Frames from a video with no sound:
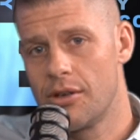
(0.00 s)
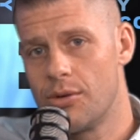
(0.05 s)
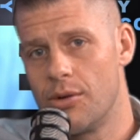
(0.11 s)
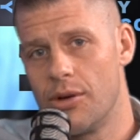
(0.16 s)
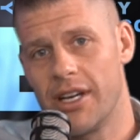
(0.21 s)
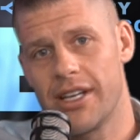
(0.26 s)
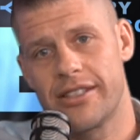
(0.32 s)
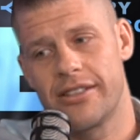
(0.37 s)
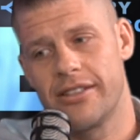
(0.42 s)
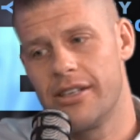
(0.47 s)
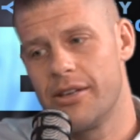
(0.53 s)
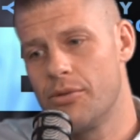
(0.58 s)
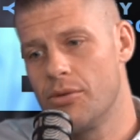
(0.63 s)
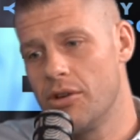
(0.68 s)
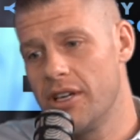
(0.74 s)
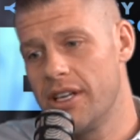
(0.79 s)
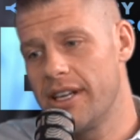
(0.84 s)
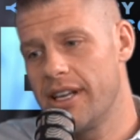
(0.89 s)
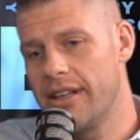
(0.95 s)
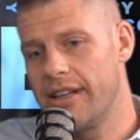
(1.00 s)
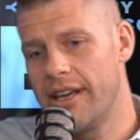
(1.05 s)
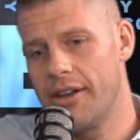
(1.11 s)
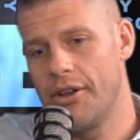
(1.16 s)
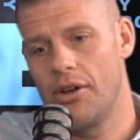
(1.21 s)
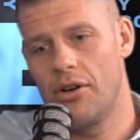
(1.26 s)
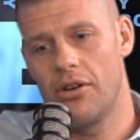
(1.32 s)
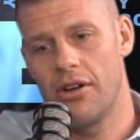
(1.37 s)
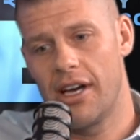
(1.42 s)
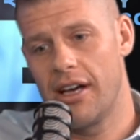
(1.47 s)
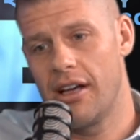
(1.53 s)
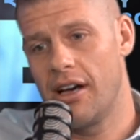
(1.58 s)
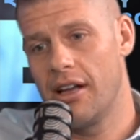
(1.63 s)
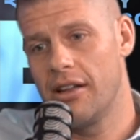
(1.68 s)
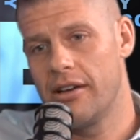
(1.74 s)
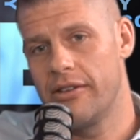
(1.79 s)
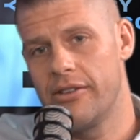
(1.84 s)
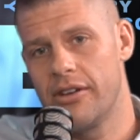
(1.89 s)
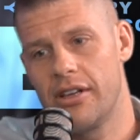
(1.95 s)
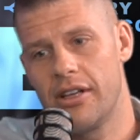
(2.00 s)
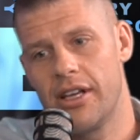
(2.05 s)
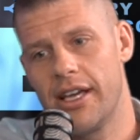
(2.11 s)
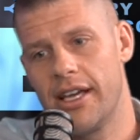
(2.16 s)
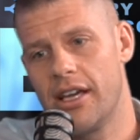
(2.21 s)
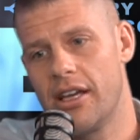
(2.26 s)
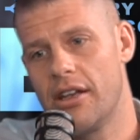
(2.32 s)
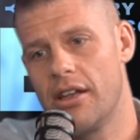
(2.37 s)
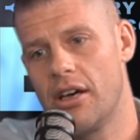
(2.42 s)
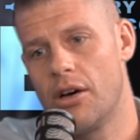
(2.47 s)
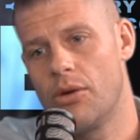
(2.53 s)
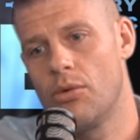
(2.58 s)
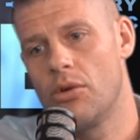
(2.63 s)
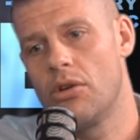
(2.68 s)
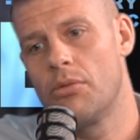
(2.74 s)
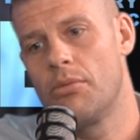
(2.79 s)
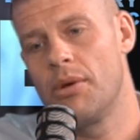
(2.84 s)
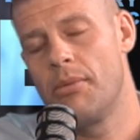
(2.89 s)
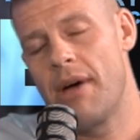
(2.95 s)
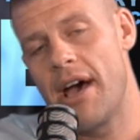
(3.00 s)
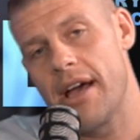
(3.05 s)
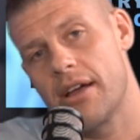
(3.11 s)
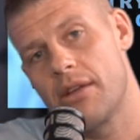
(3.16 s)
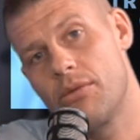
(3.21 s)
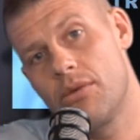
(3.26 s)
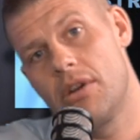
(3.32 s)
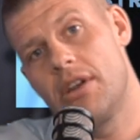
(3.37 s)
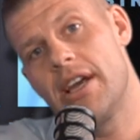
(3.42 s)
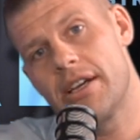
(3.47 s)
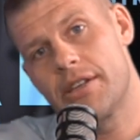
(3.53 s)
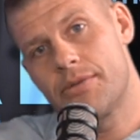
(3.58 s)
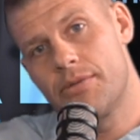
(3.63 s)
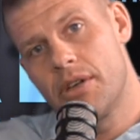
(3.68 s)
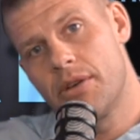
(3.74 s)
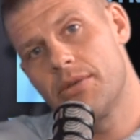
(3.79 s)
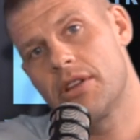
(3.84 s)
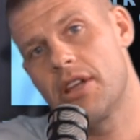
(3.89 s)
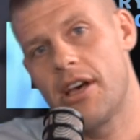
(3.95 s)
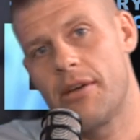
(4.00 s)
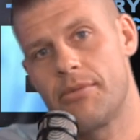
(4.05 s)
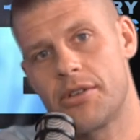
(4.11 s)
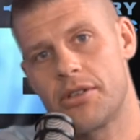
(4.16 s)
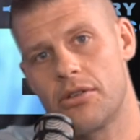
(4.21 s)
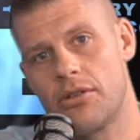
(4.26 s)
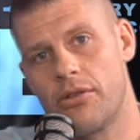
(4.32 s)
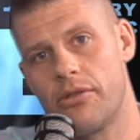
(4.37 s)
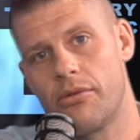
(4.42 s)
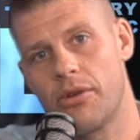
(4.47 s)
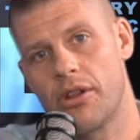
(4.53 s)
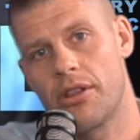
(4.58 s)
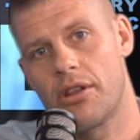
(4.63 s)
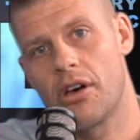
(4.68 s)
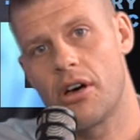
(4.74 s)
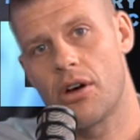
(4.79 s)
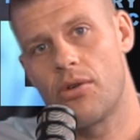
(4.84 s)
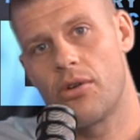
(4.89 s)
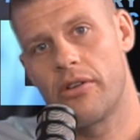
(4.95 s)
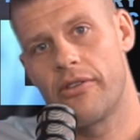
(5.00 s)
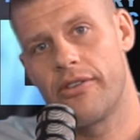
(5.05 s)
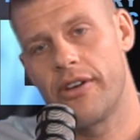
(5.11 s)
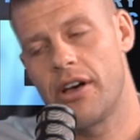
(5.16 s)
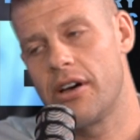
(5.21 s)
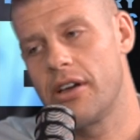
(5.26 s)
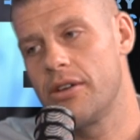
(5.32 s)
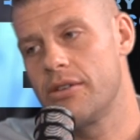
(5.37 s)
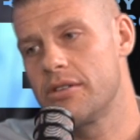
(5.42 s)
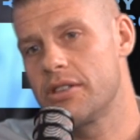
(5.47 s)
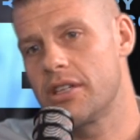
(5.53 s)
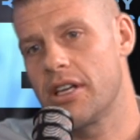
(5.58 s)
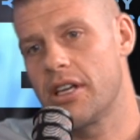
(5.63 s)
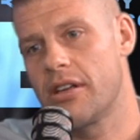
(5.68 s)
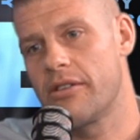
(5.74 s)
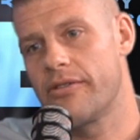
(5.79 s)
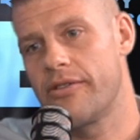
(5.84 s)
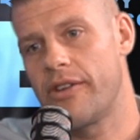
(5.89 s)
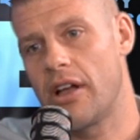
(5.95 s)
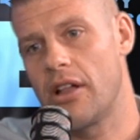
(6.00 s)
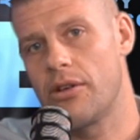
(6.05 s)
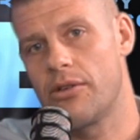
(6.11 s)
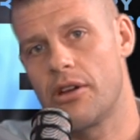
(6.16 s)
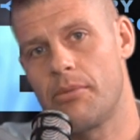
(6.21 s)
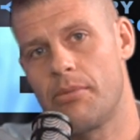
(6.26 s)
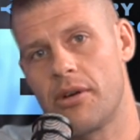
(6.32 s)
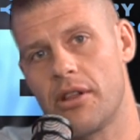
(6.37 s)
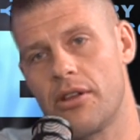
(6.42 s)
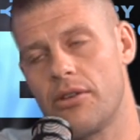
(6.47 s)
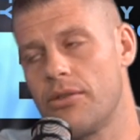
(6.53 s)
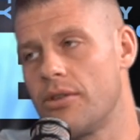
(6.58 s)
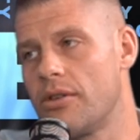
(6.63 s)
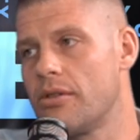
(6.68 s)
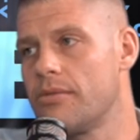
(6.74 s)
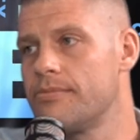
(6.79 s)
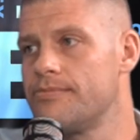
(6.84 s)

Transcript: Well, excellent. We'll end on that note. I love it. And we'll be back next week with the episode with core values and following up with those.